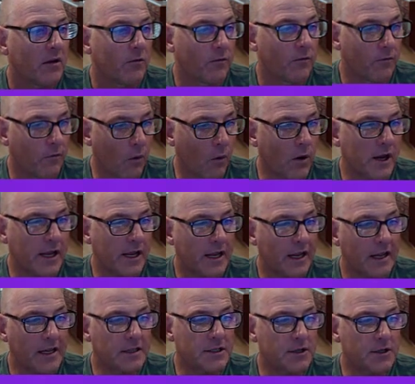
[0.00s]

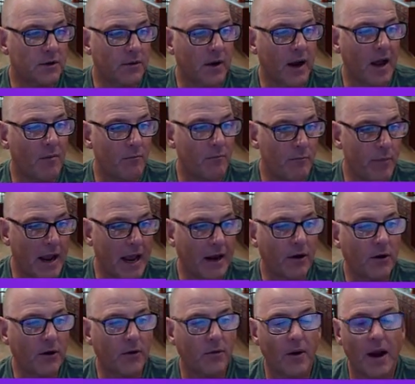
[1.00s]
forty Instagram
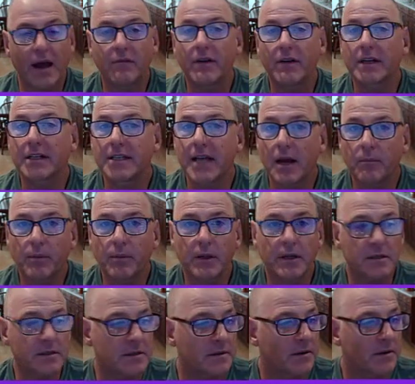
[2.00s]
banner graphic
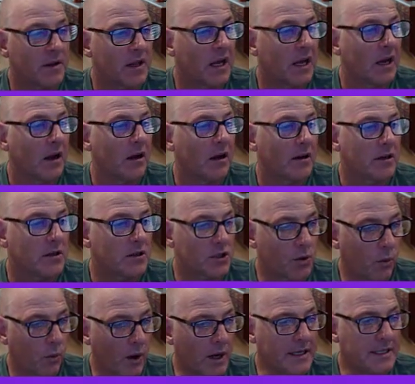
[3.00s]
templates,
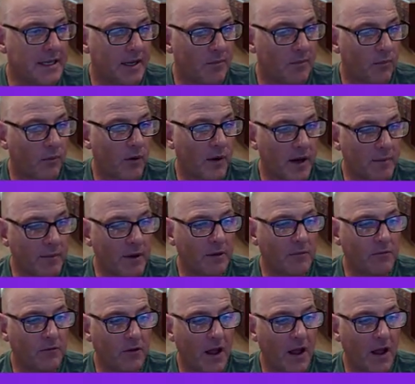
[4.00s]
twenty premium